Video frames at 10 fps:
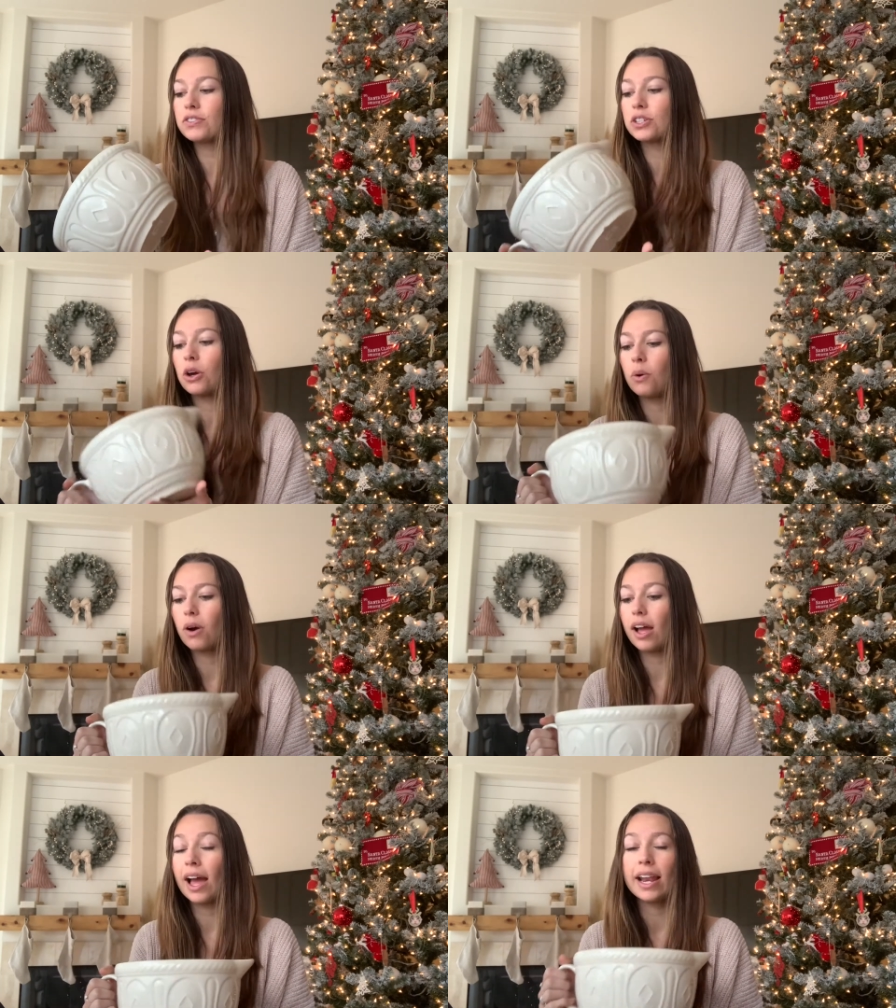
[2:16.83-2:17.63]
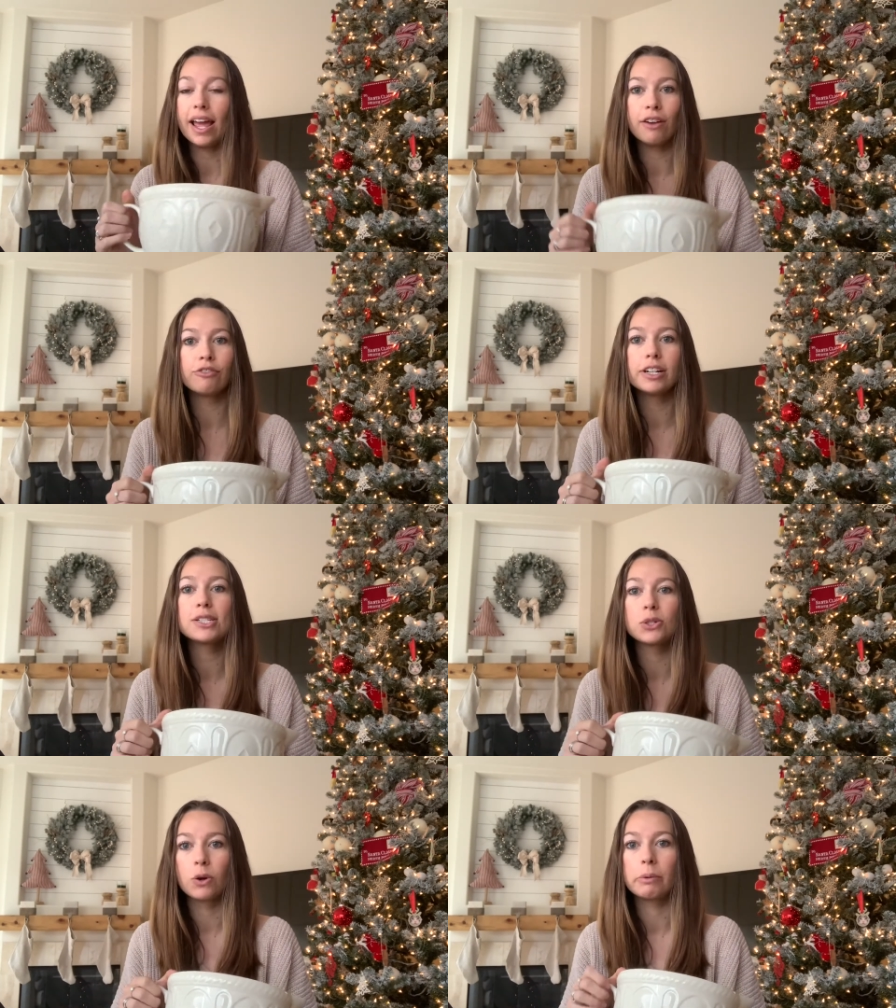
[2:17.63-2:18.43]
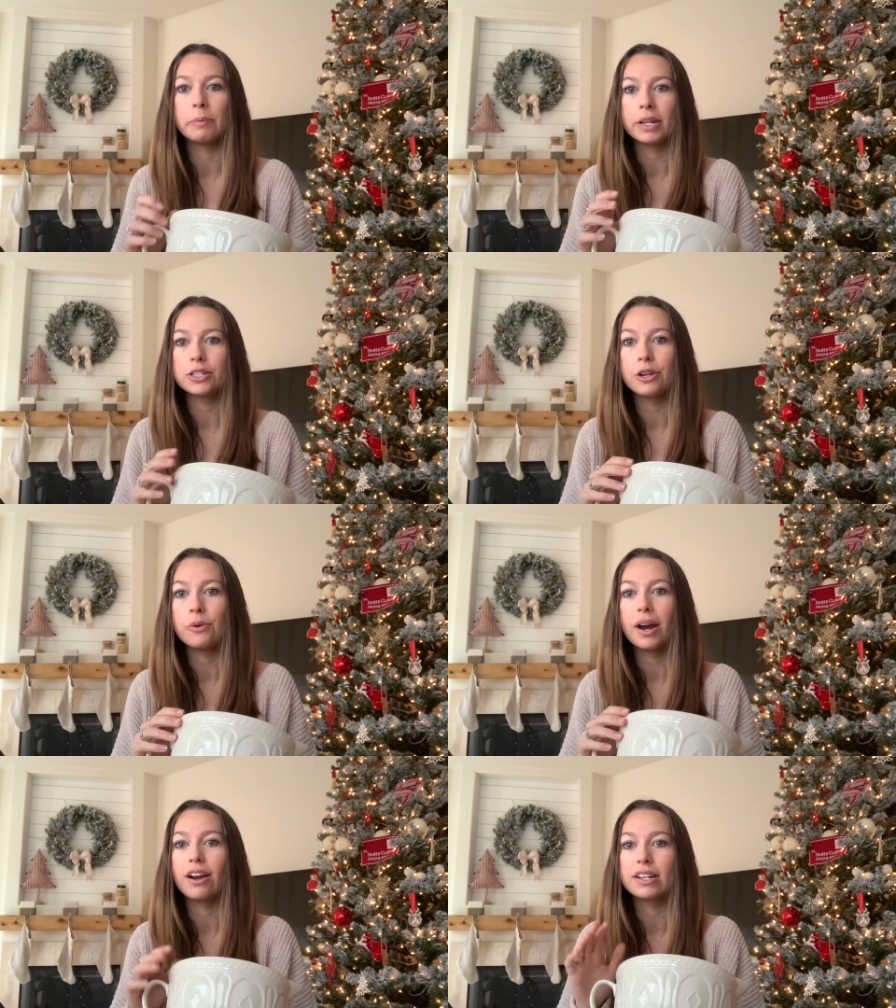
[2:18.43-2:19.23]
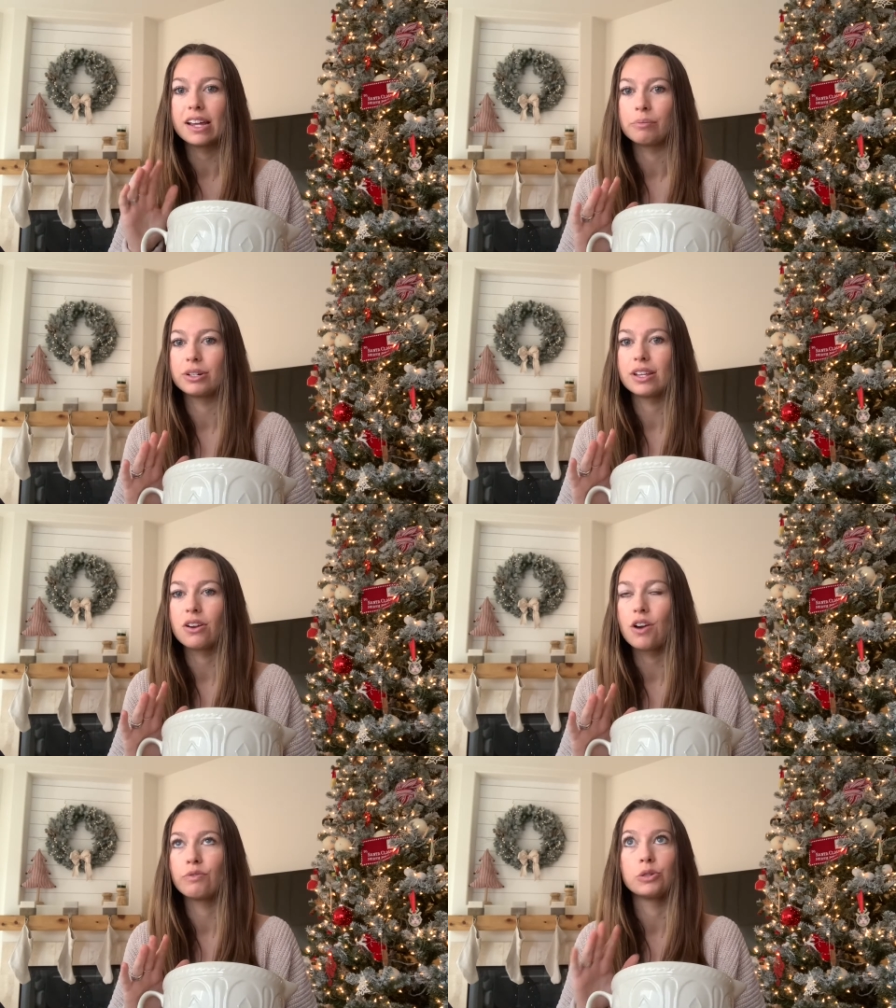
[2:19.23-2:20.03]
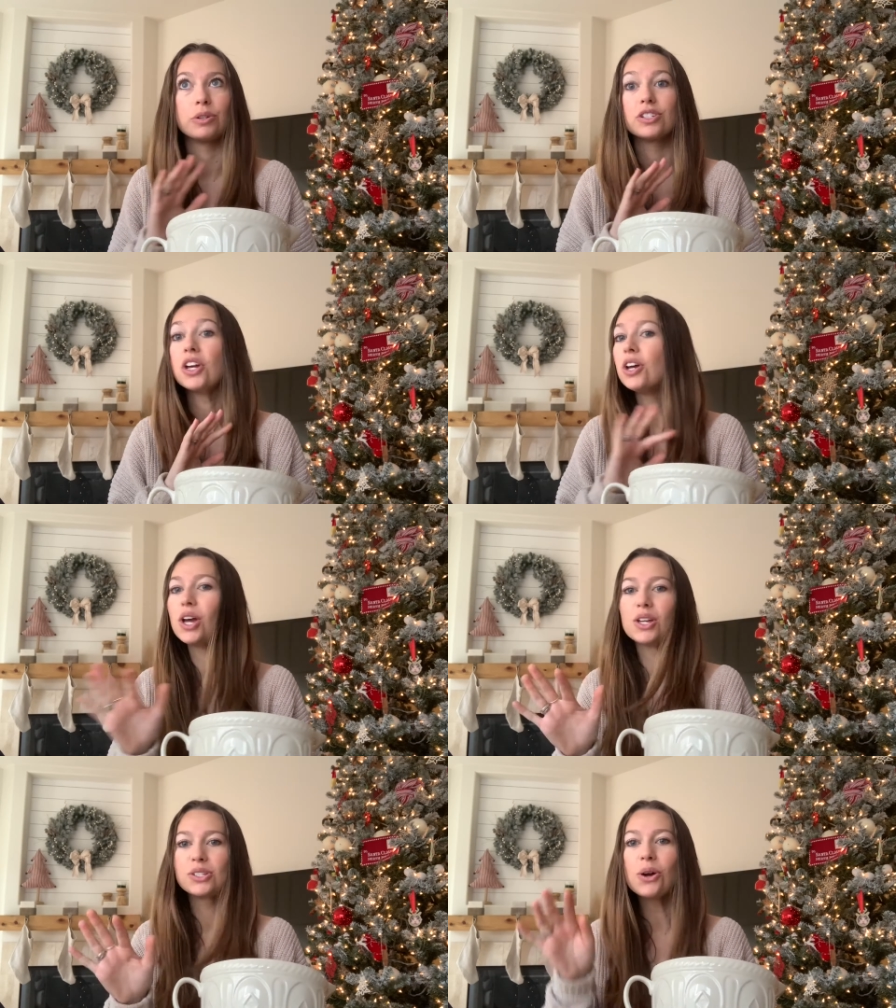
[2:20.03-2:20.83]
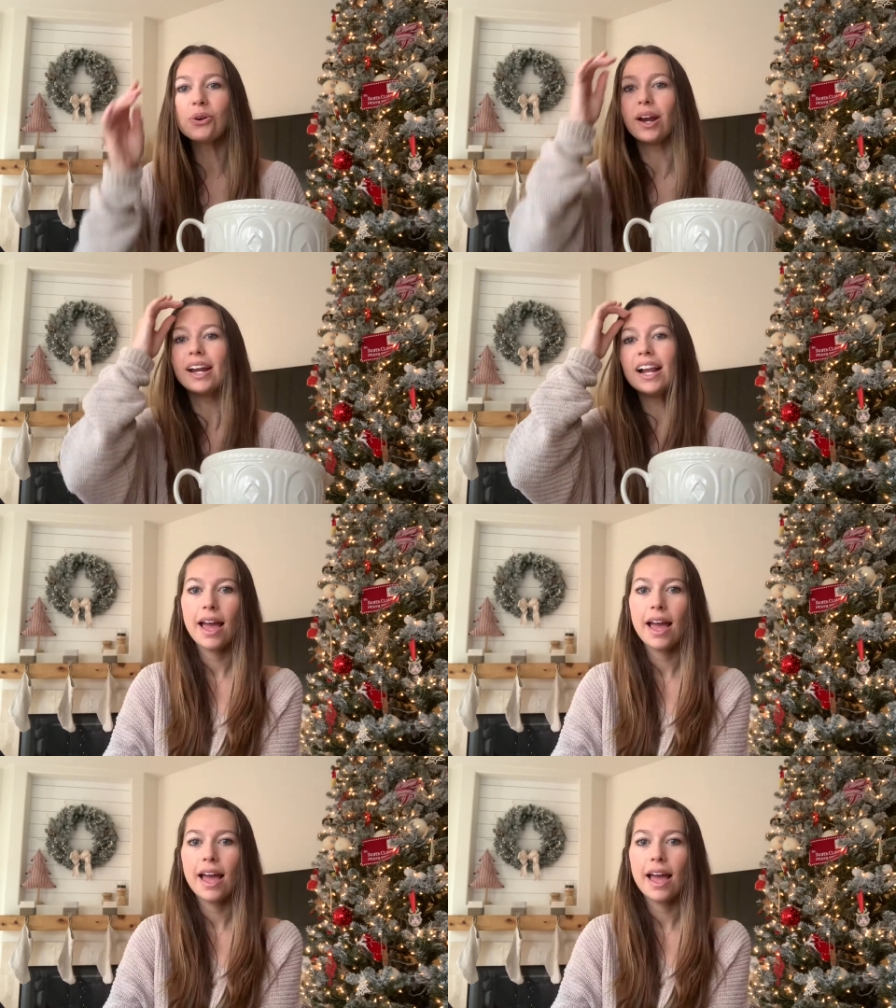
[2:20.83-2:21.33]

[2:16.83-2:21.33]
So at every store we went to, I got 10% off, which was so great.